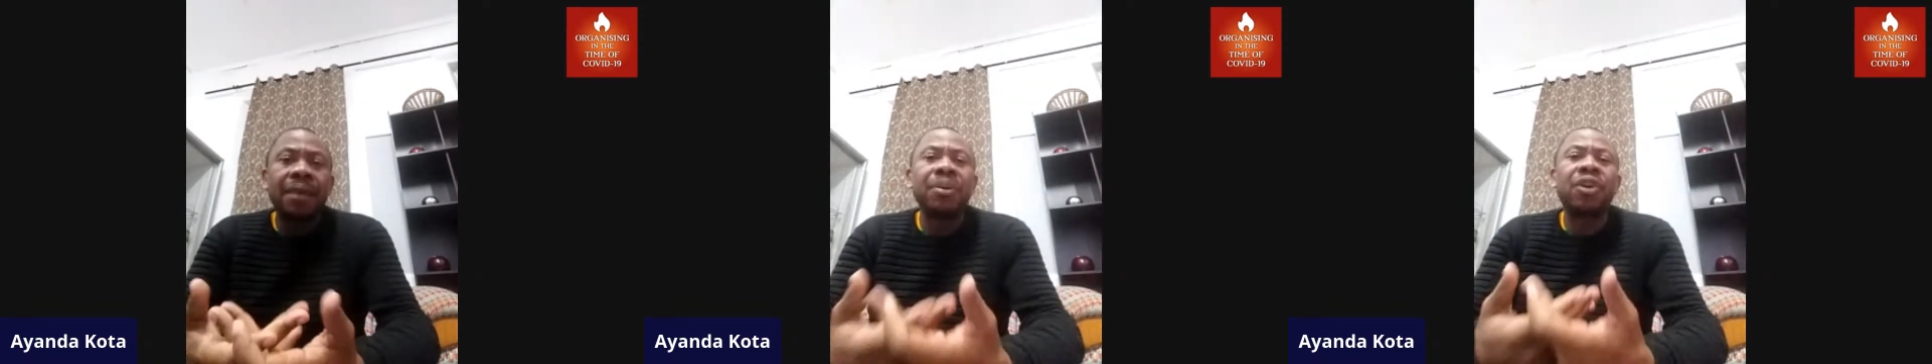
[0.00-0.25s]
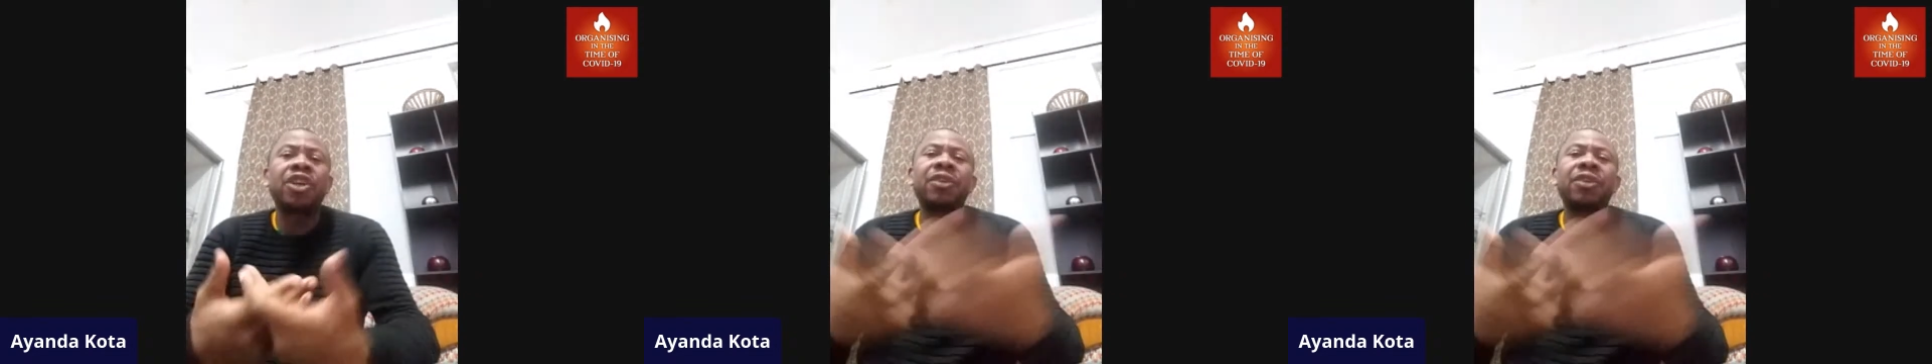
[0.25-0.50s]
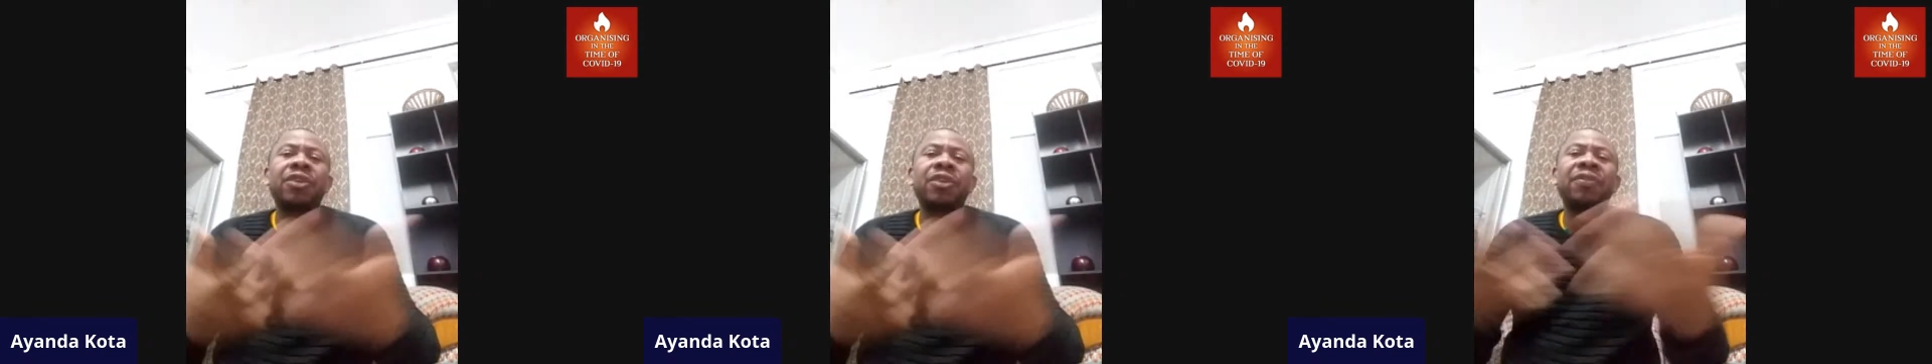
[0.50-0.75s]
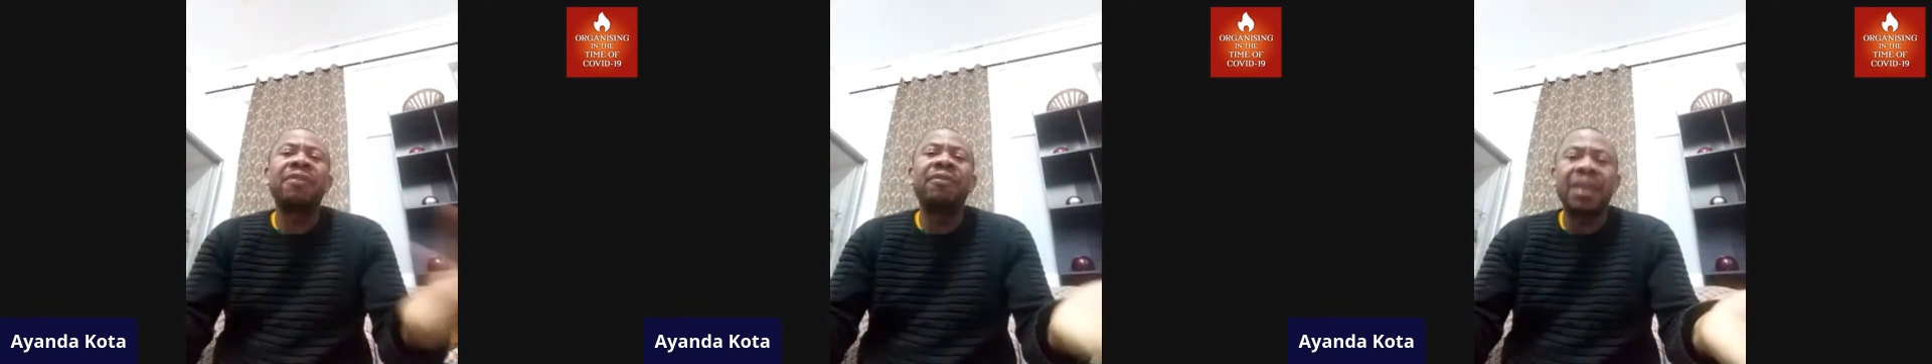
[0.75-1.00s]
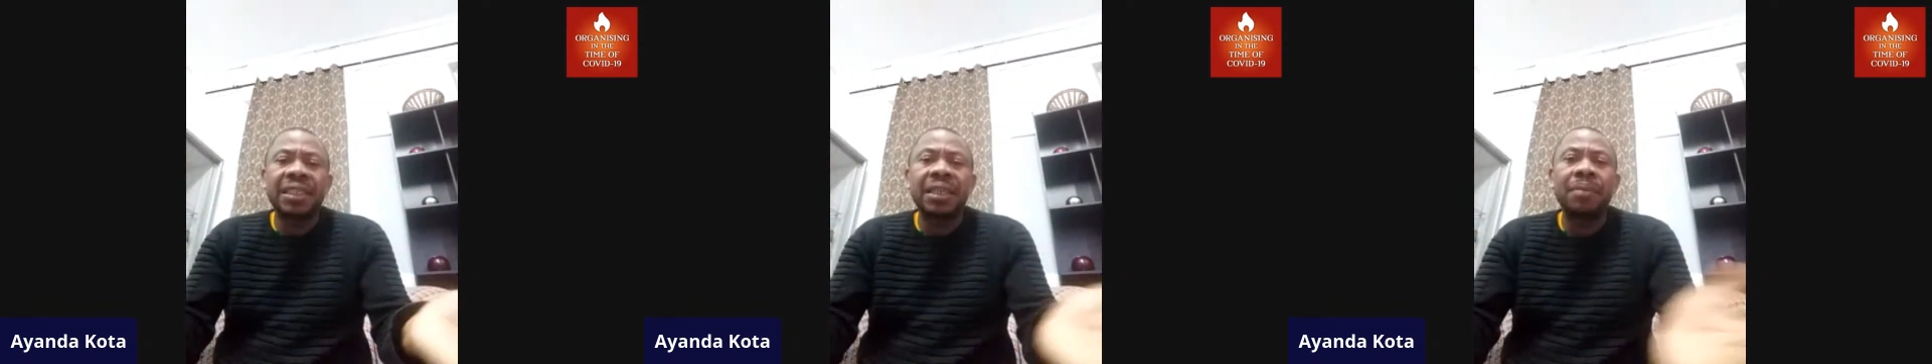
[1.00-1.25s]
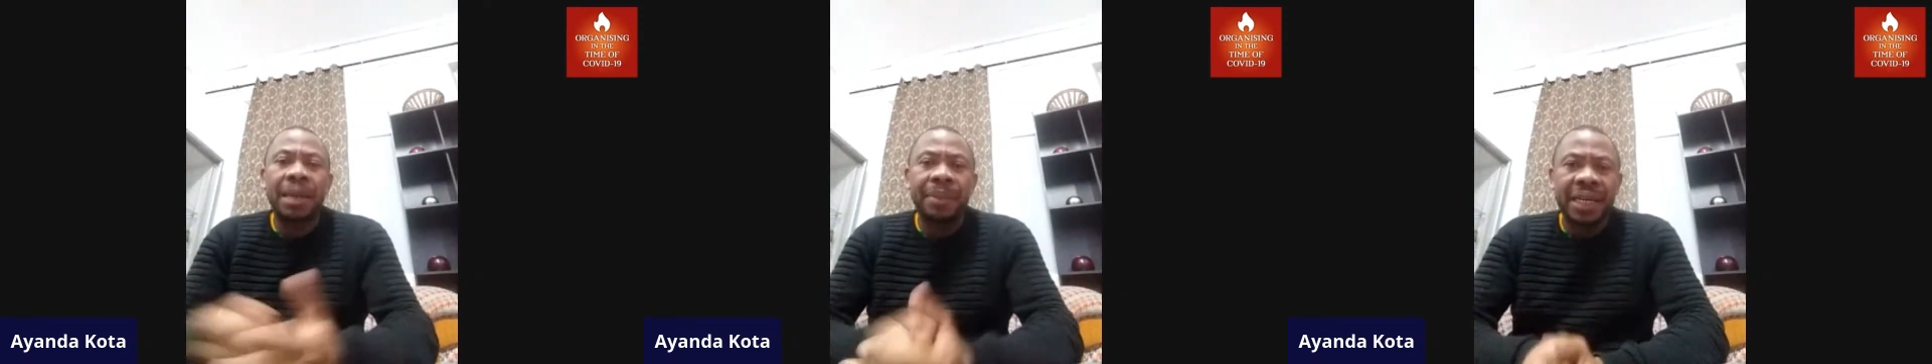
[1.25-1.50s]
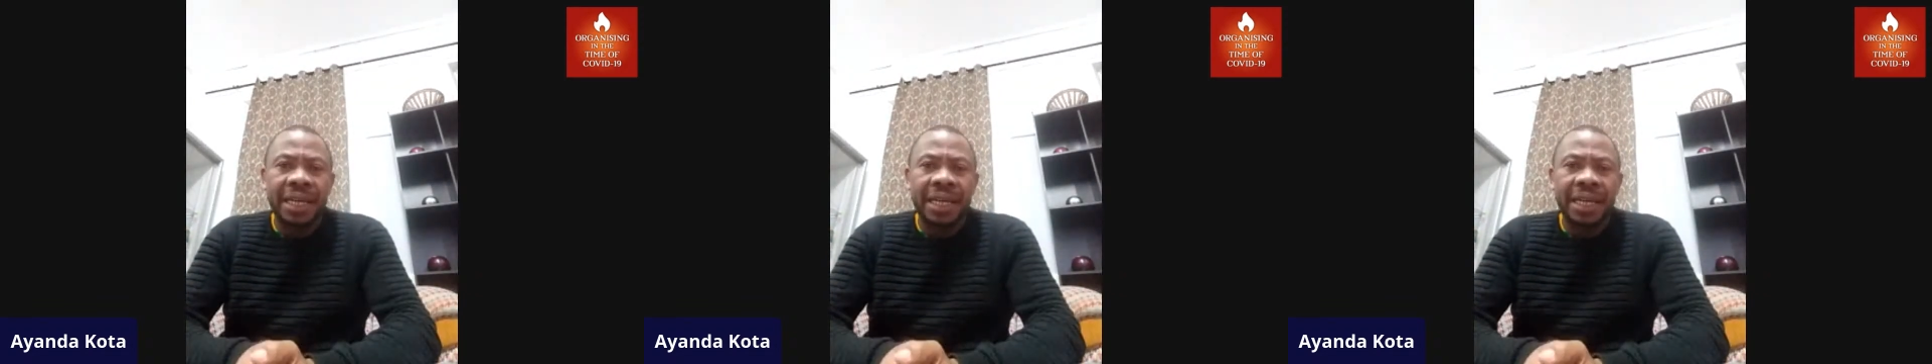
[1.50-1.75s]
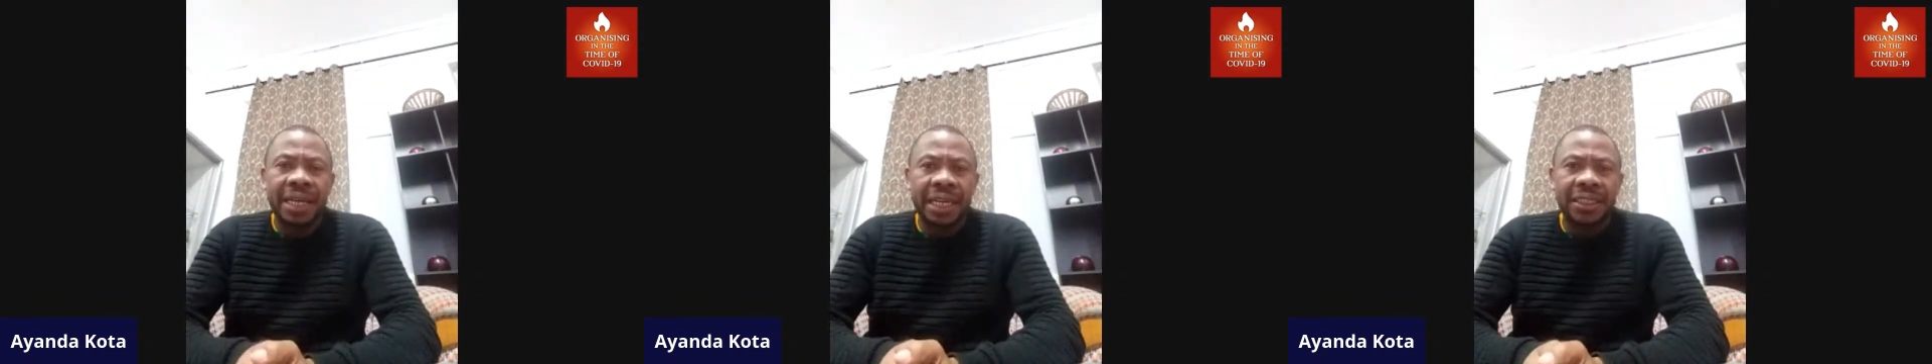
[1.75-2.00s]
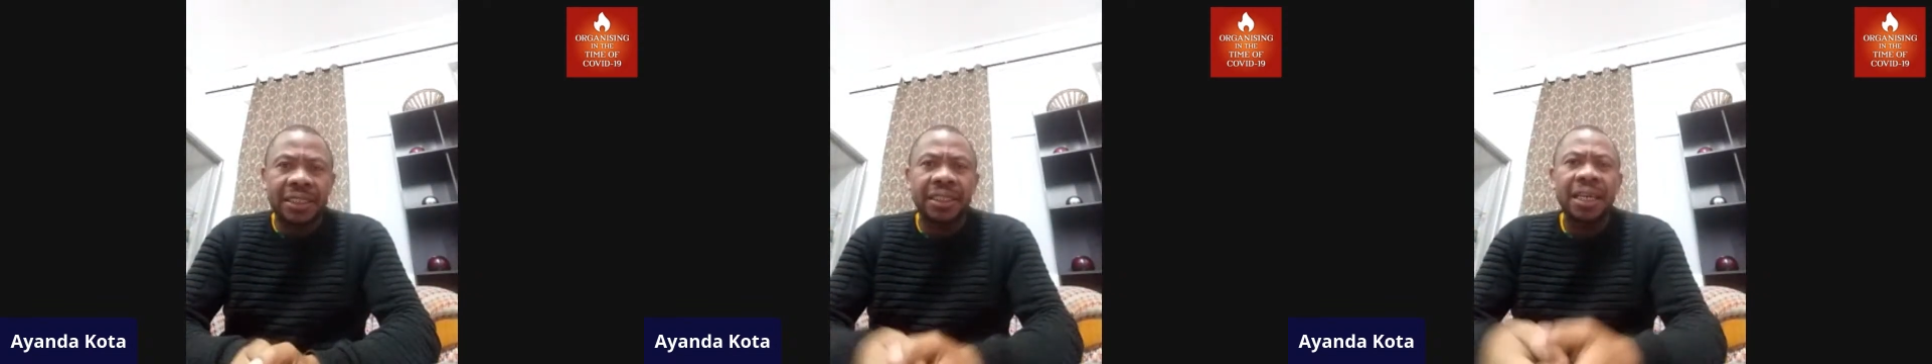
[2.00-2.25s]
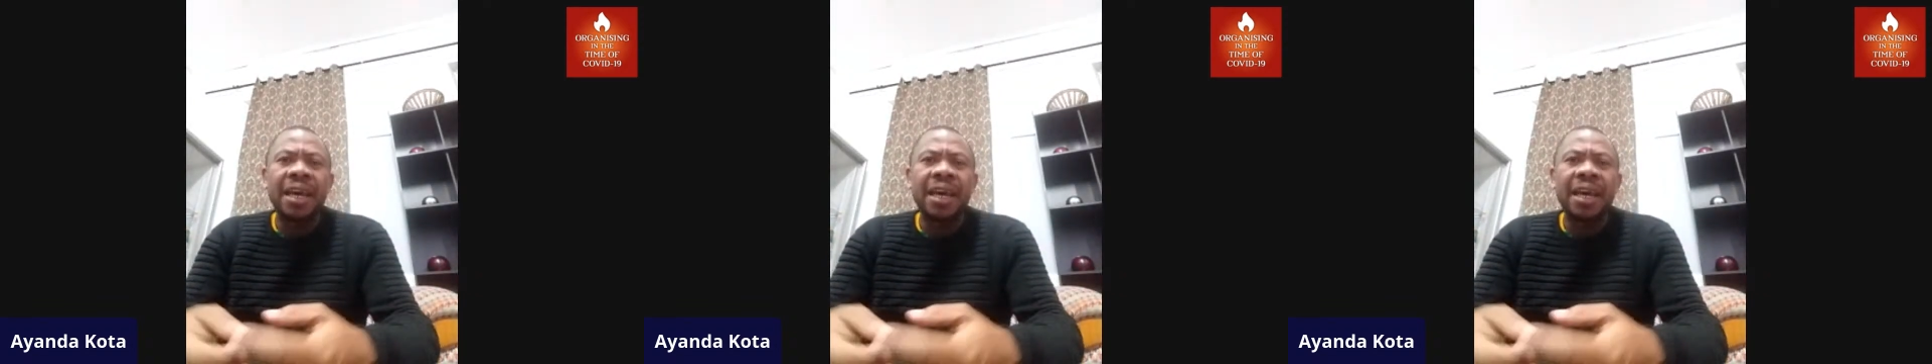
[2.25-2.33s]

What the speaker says: because of the very same climate crisis.